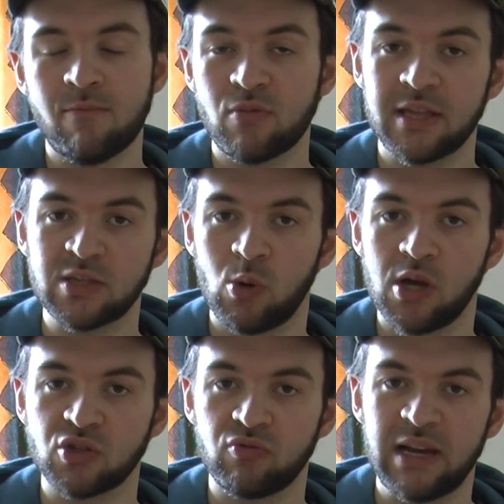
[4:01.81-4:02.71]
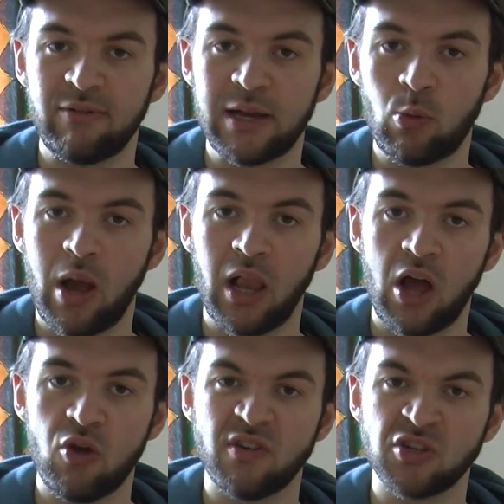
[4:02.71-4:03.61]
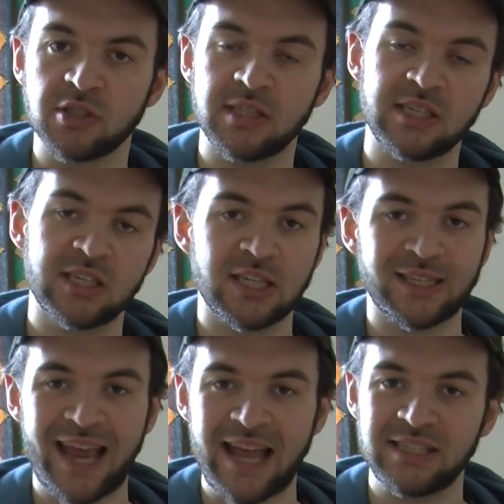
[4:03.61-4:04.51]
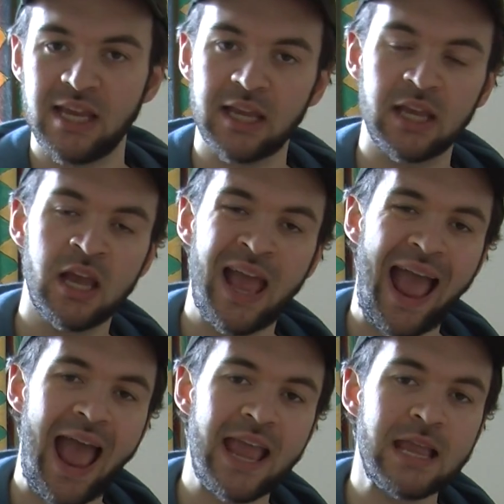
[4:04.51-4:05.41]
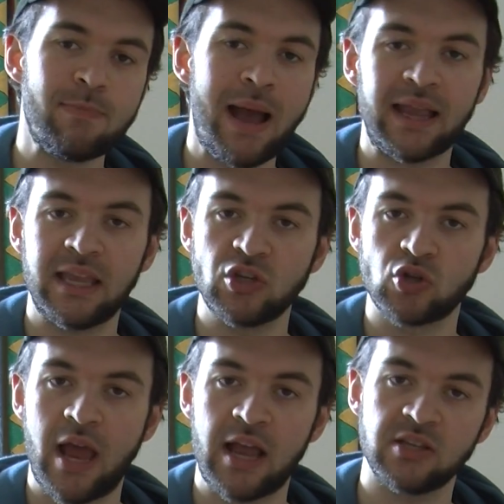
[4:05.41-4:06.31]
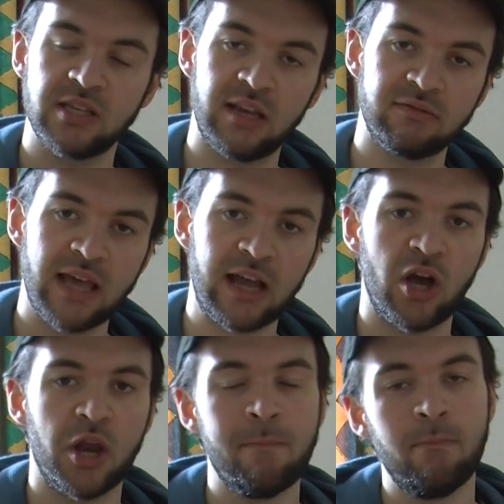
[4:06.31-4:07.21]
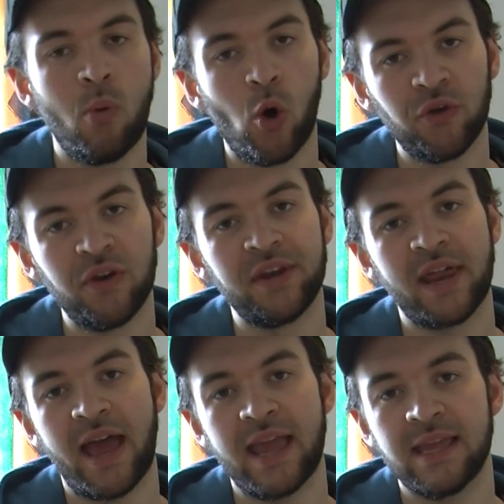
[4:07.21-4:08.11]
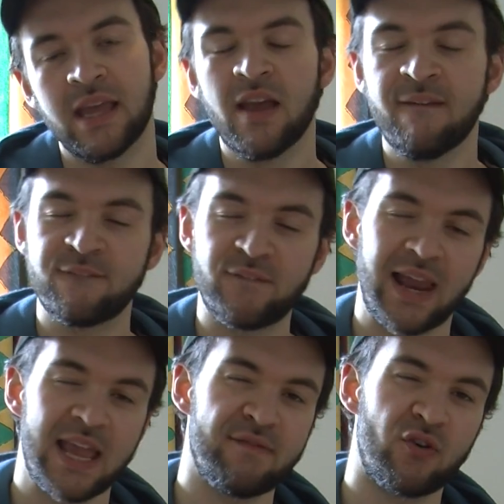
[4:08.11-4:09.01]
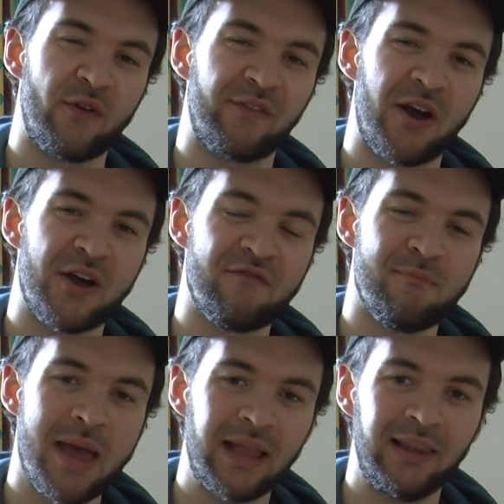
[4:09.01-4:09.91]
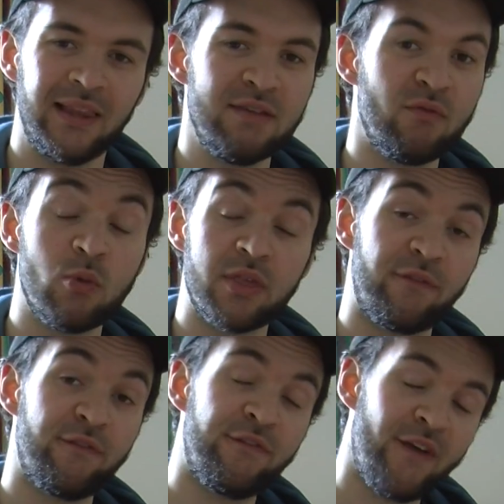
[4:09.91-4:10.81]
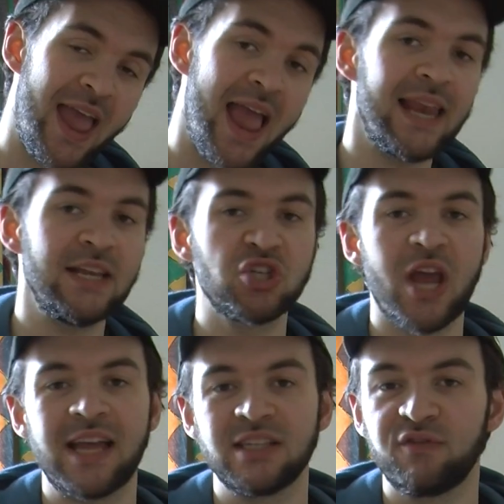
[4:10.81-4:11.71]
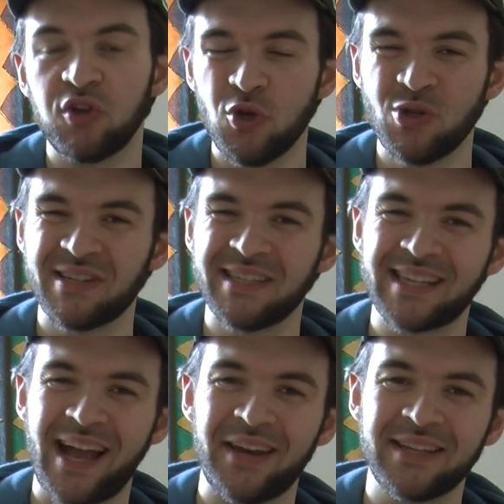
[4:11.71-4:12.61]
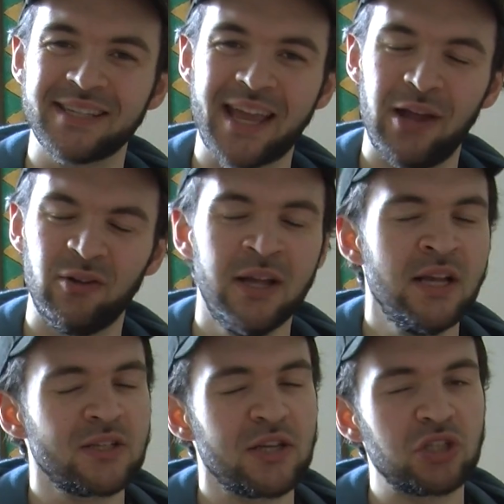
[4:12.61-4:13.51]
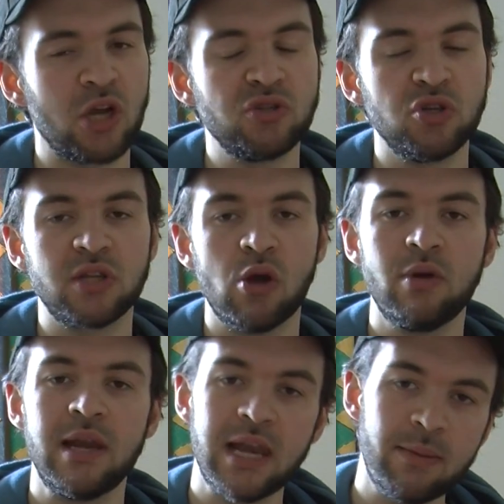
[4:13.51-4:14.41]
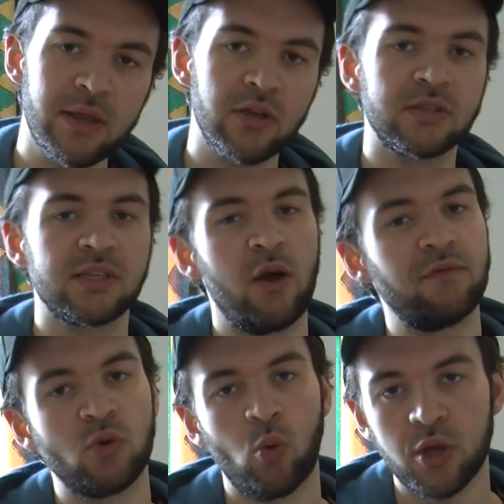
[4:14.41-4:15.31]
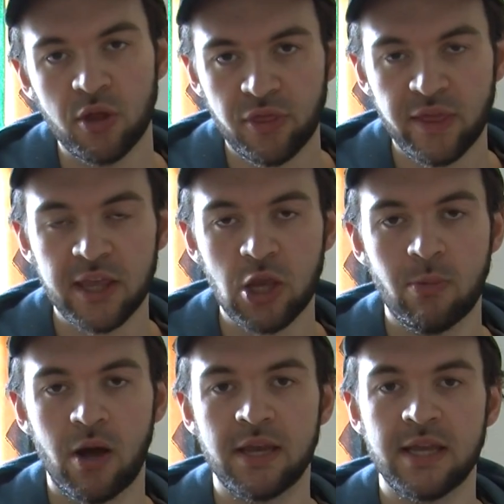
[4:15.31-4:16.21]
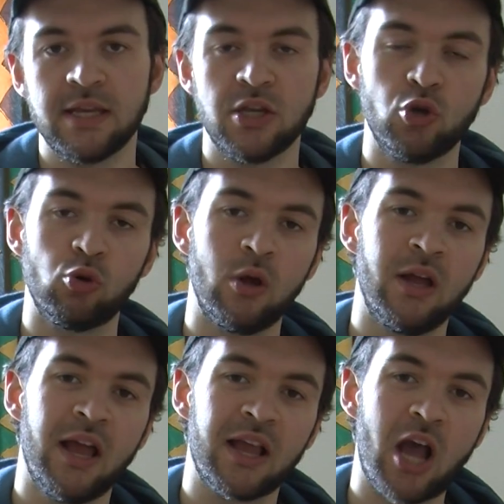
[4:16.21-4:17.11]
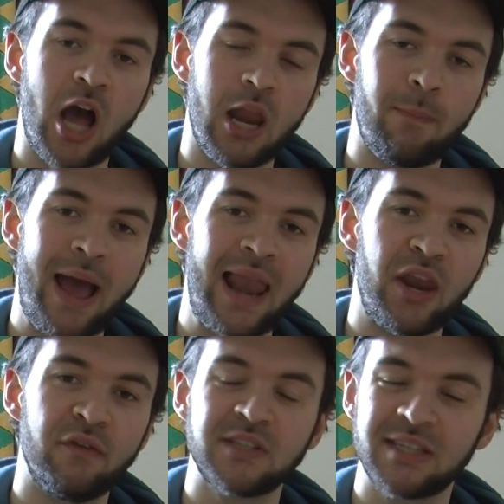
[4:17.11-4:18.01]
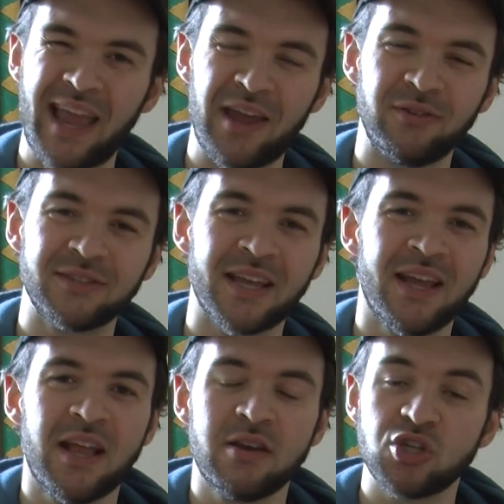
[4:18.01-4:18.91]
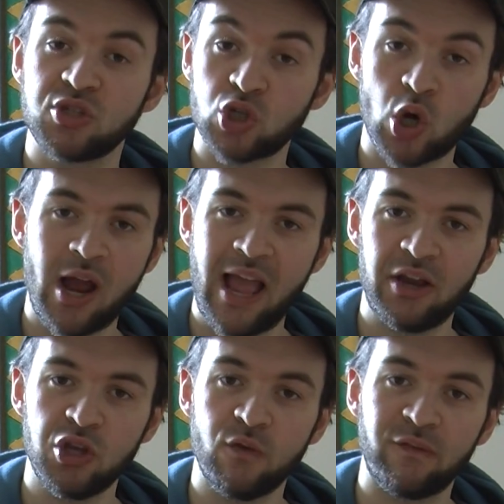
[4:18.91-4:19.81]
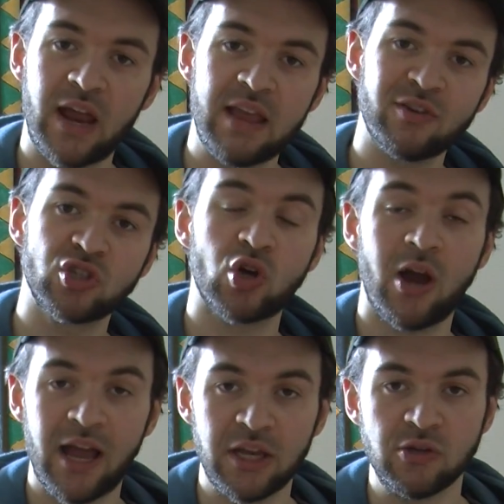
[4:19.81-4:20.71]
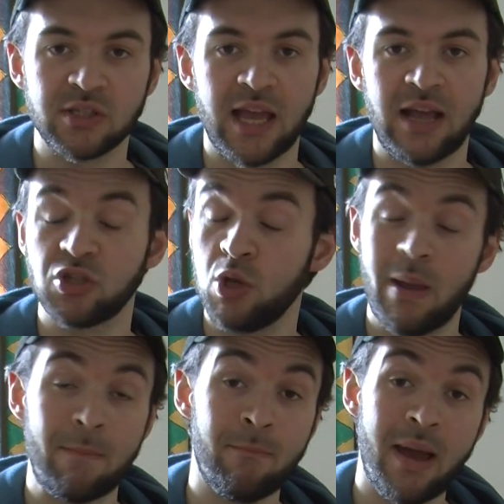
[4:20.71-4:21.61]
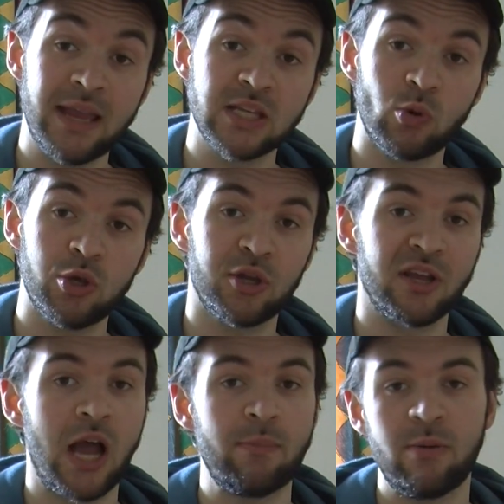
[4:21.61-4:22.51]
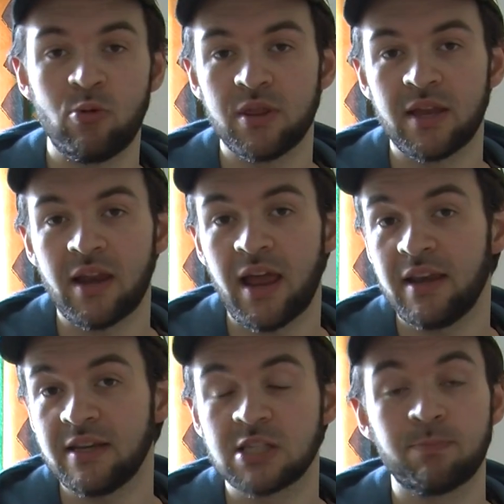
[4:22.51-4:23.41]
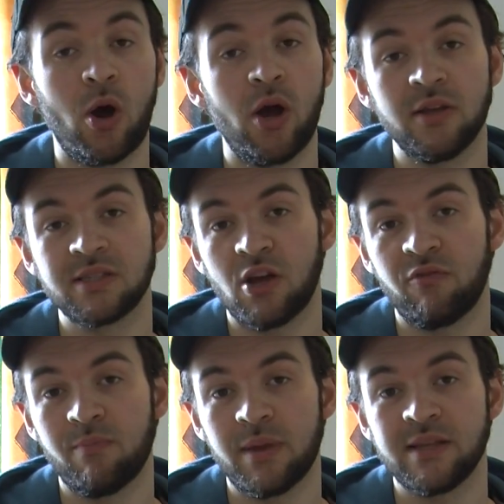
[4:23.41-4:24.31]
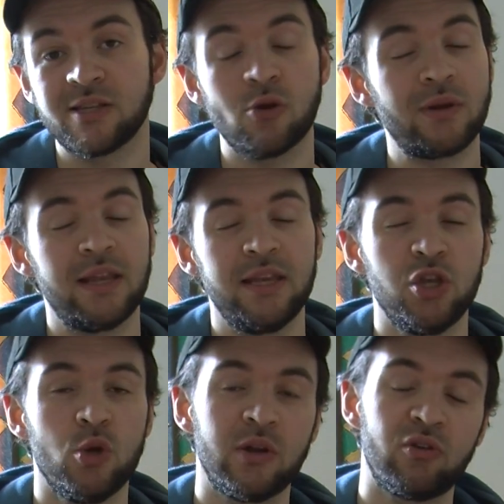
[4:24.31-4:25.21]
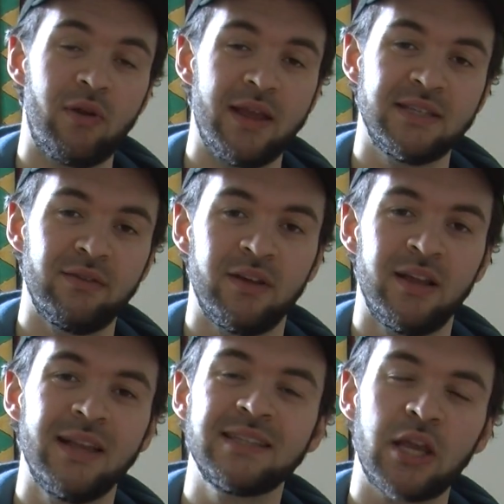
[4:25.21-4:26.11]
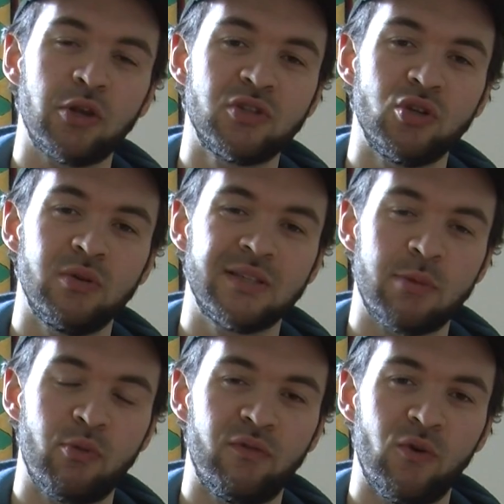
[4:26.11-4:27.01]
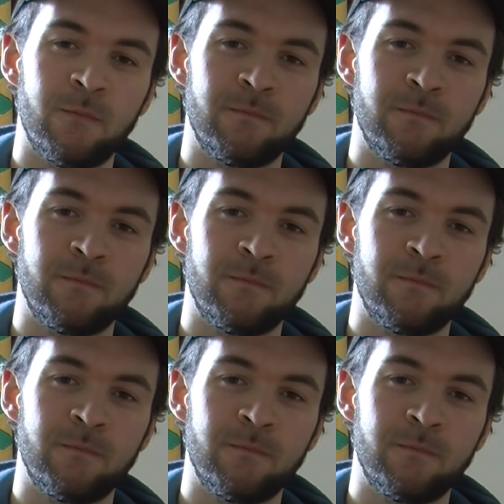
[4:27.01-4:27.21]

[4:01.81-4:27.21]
This works really, really well over just this static A backing track, because it gives that kind of modern day flavour of kind of metal, even with fairly jazz fusion sounding scale. So it shows you don't limit yourself to what you think you might need in your colour palette of scales. Just try out new flavours, try out new sounds, and you'll be amazed what you can come up with and then inspire yourself and be totally new and creative. Let's get on to example 4.